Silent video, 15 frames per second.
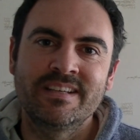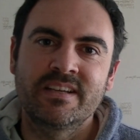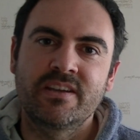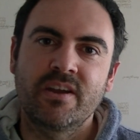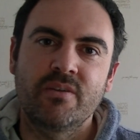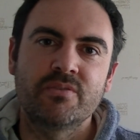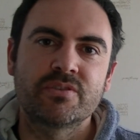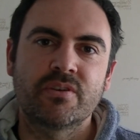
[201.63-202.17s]

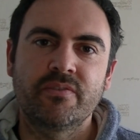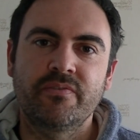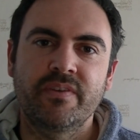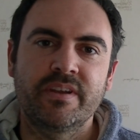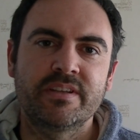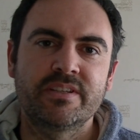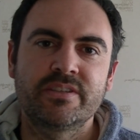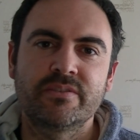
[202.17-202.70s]
goes off
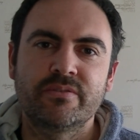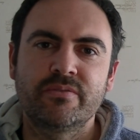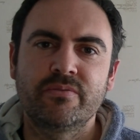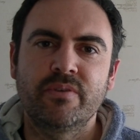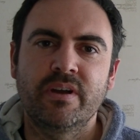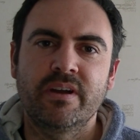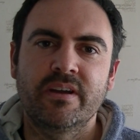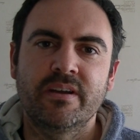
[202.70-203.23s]

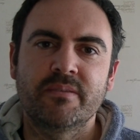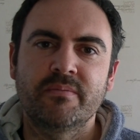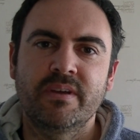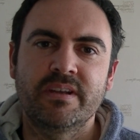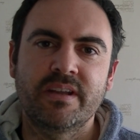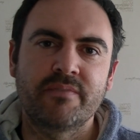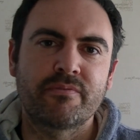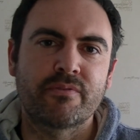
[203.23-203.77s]
into
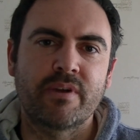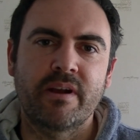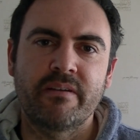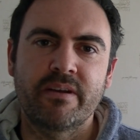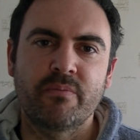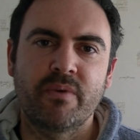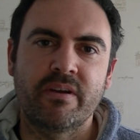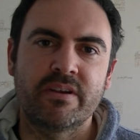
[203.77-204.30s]
another
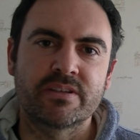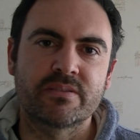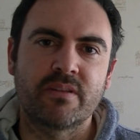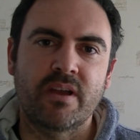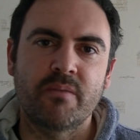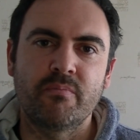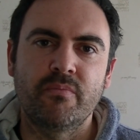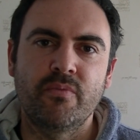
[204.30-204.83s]
area where it's
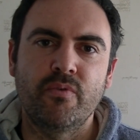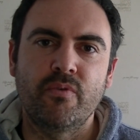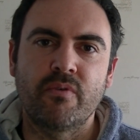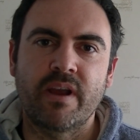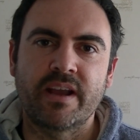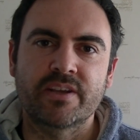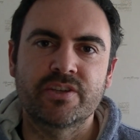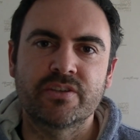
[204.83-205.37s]
like
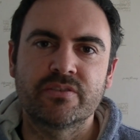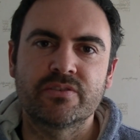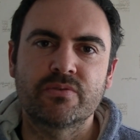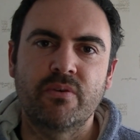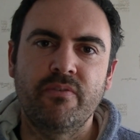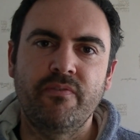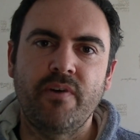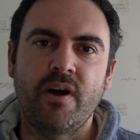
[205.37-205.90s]
more action,
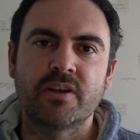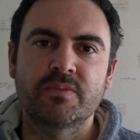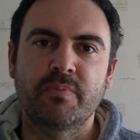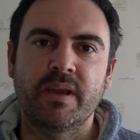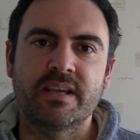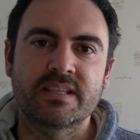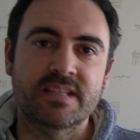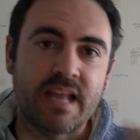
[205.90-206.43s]
sort of
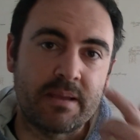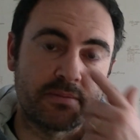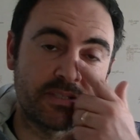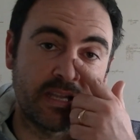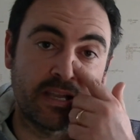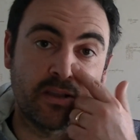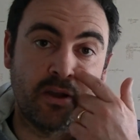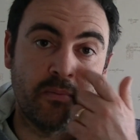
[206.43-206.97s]
fast-paced
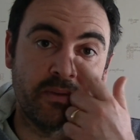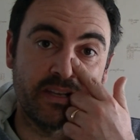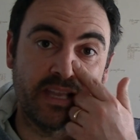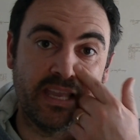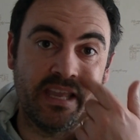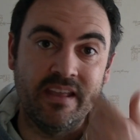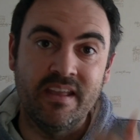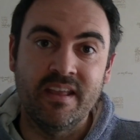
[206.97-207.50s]
slapstick
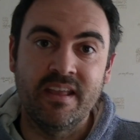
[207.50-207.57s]
comedy,